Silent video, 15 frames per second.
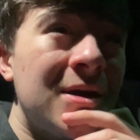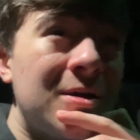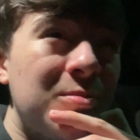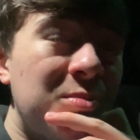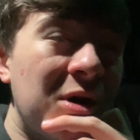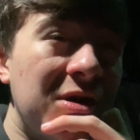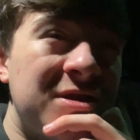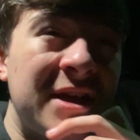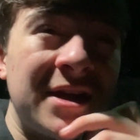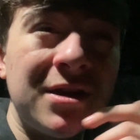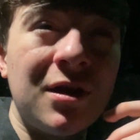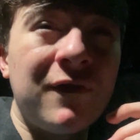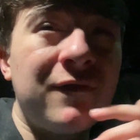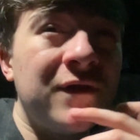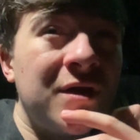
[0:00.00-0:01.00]
but did
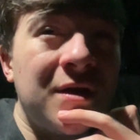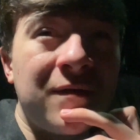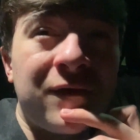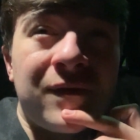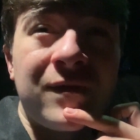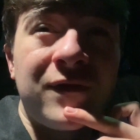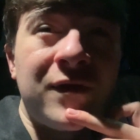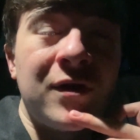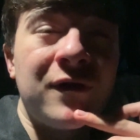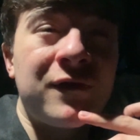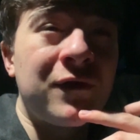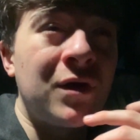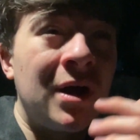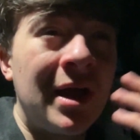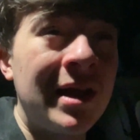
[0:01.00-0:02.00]
enough
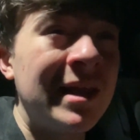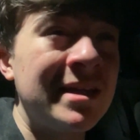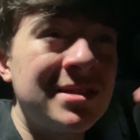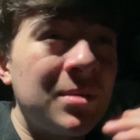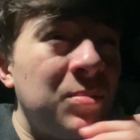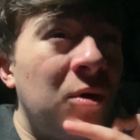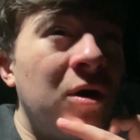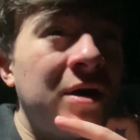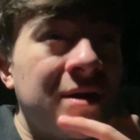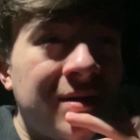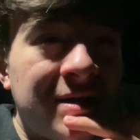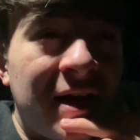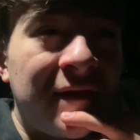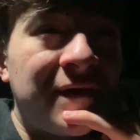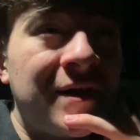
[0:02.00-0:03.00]
for at least a point,
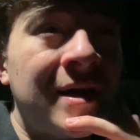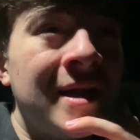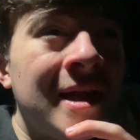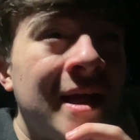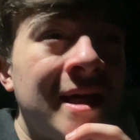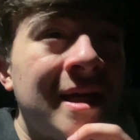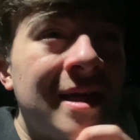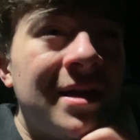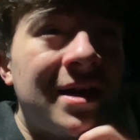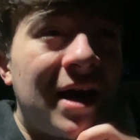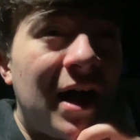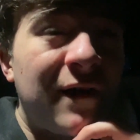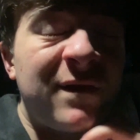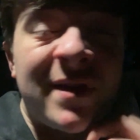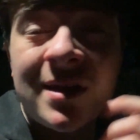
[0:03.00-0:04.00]
definitely.
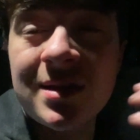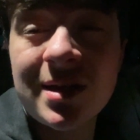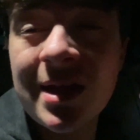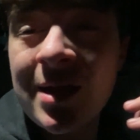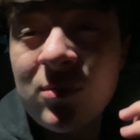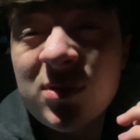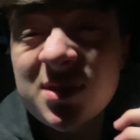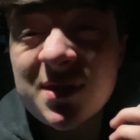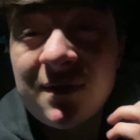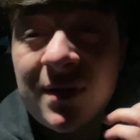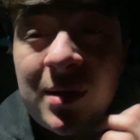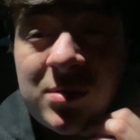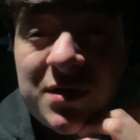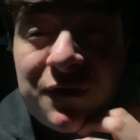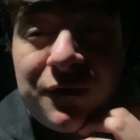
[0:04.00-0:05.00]
I think it was
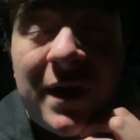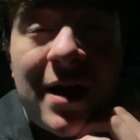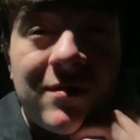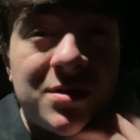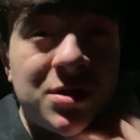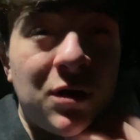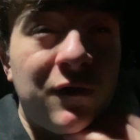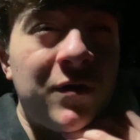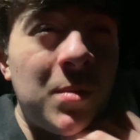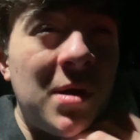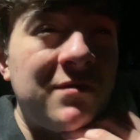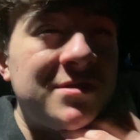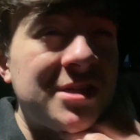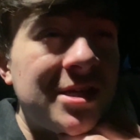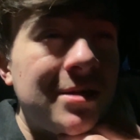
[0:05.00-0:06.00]
a fair result for
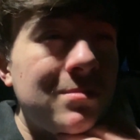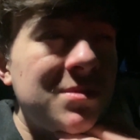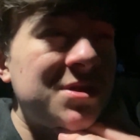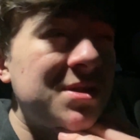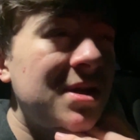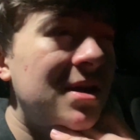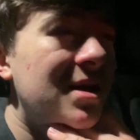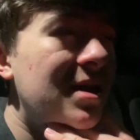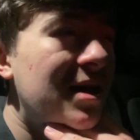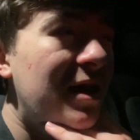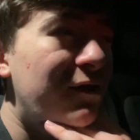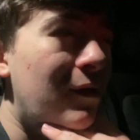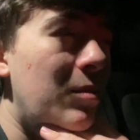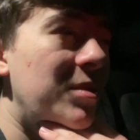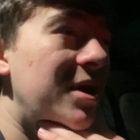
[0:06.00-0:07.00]
both teams,
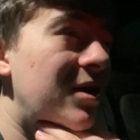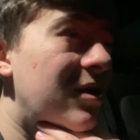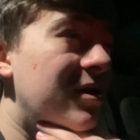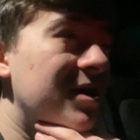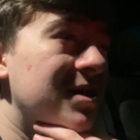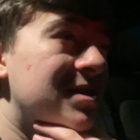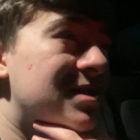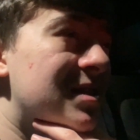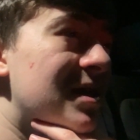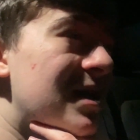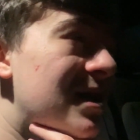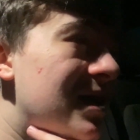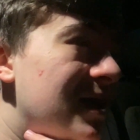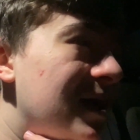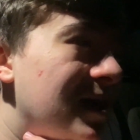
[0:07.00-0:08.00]
if I'm being honest.
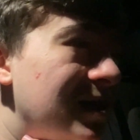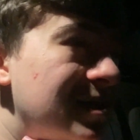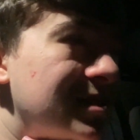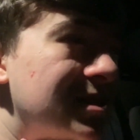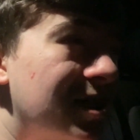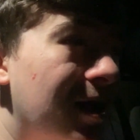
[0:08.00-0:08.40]
And